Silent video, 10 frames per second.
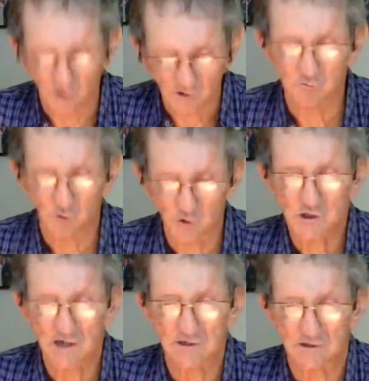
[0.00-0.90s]
good
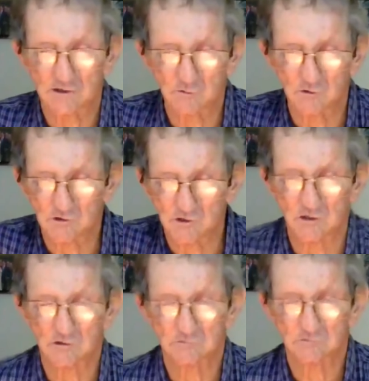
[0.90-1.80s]
forced landing. He was,
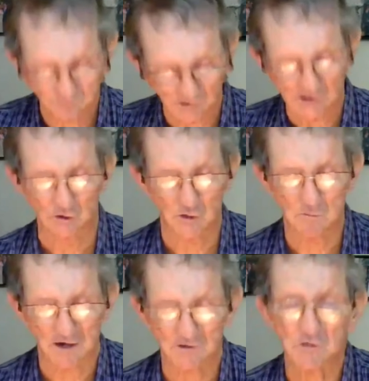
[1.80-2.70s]
pretty
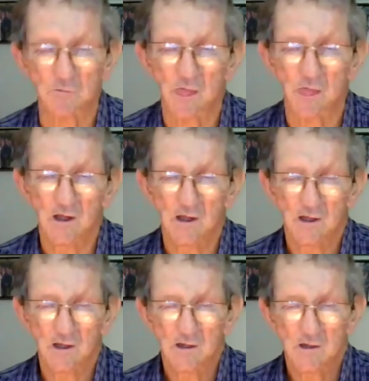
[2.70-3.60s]
good about it,
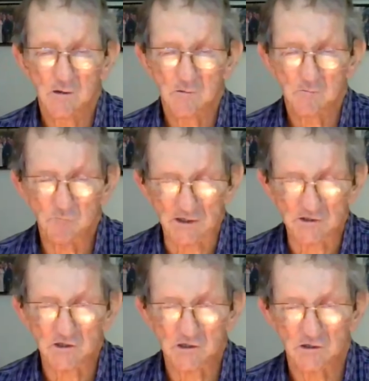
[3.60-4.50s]

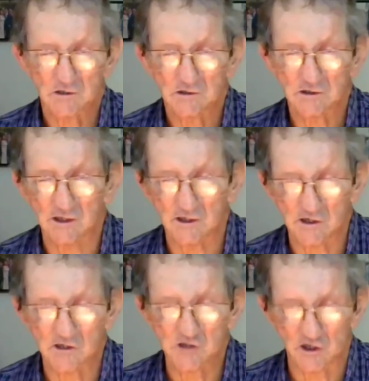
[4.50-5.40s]
but he
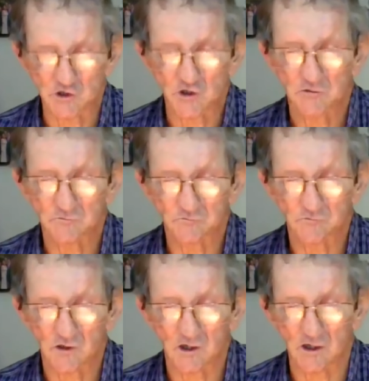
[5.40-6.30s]
hit a ditch.
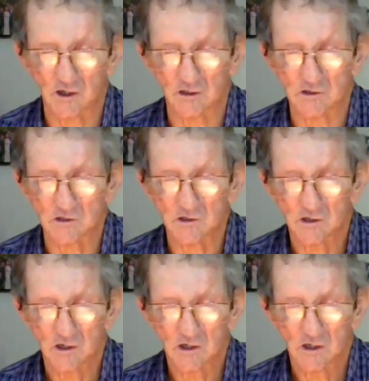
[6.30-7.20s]
And
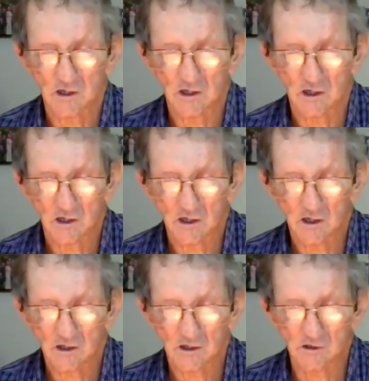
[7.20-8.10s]

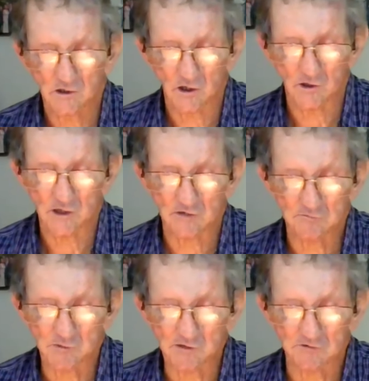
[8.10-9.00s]
in the
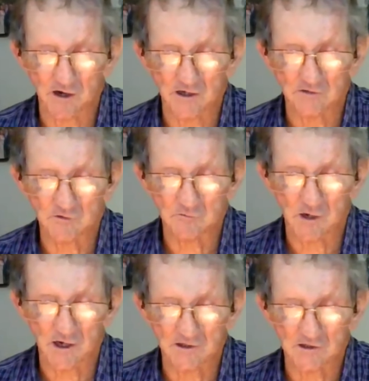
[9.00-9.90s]
FB5, the
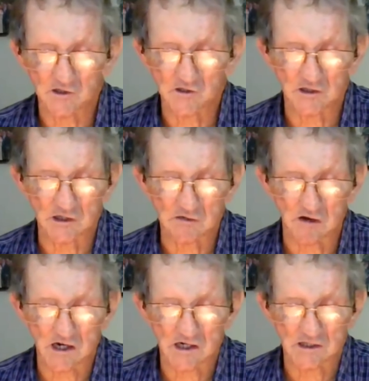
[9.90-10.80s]
pilots are sitting
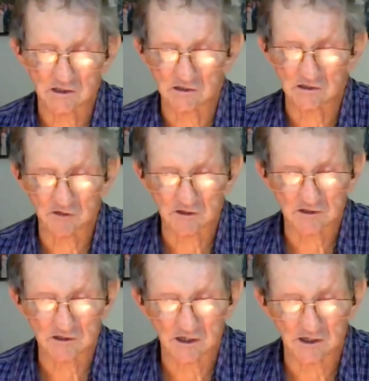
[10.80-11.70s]
right at the
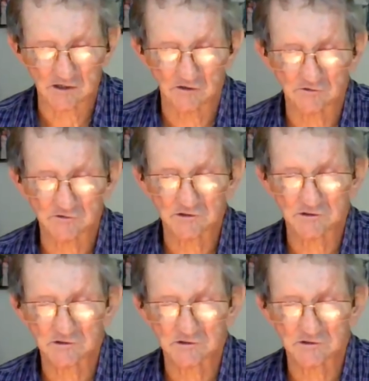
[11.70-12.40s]
front of the aircraft.